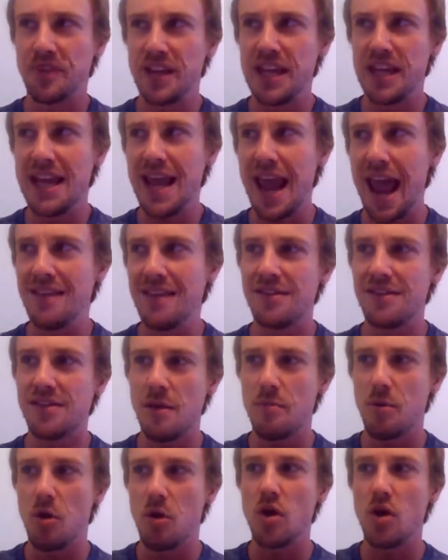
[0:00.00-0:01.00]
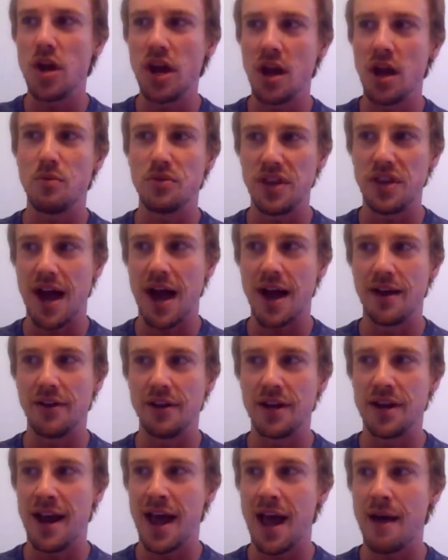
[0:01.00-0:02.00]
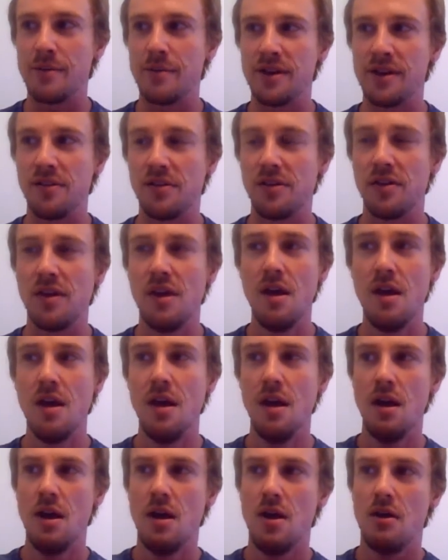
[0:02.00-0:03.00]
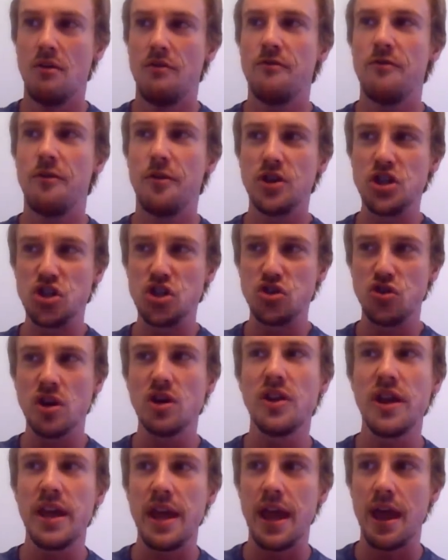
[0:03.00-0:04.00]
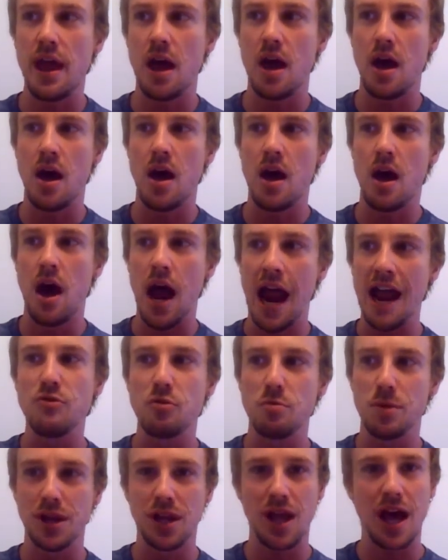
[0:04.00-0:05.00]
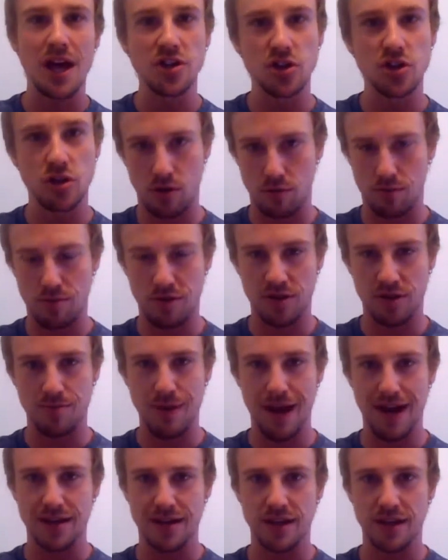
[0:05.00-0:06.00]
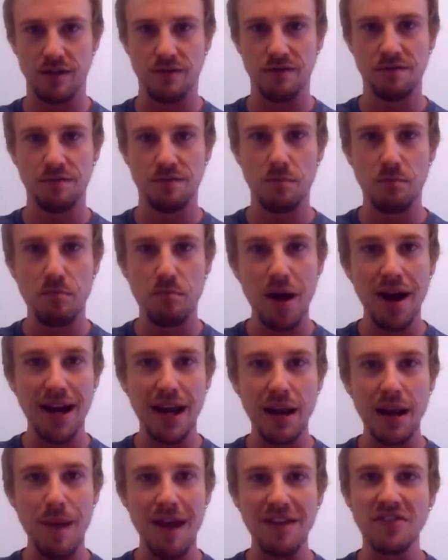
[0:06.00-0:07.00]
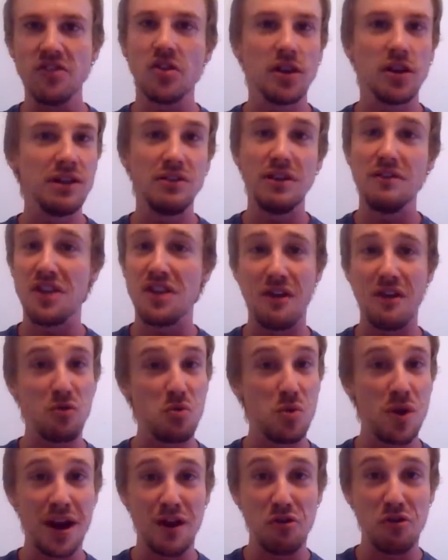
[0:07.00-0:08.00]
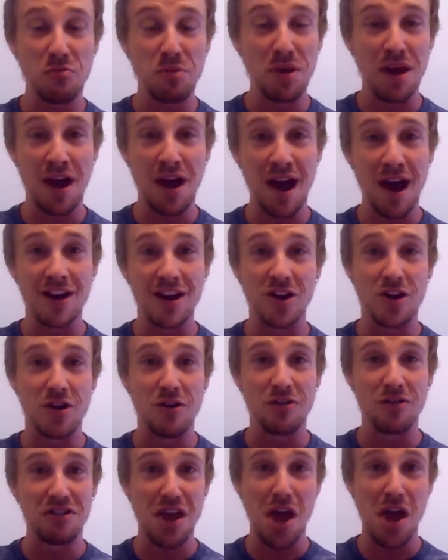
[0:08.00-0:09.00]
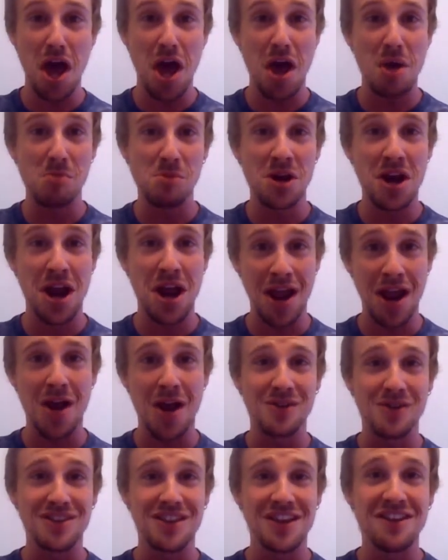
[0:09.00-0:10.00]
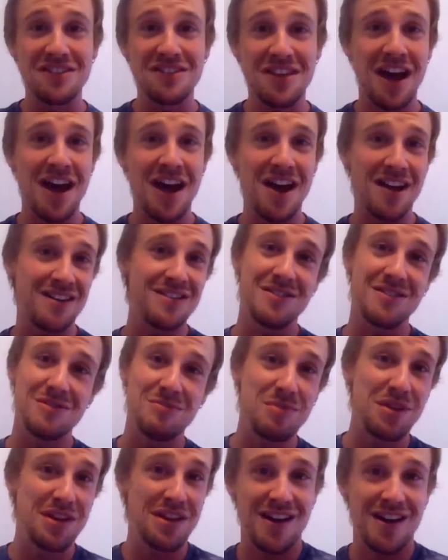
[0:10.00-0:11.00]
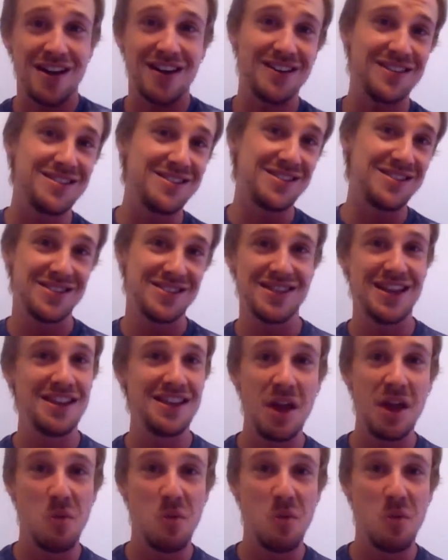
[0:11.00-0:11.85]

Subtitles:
He ends up hooking up with the island inhabitants for a strictly anthropological perspective, but he basically leaves everyone else behind and goes, "Yeah, I'm gonna hang out with these guys because then they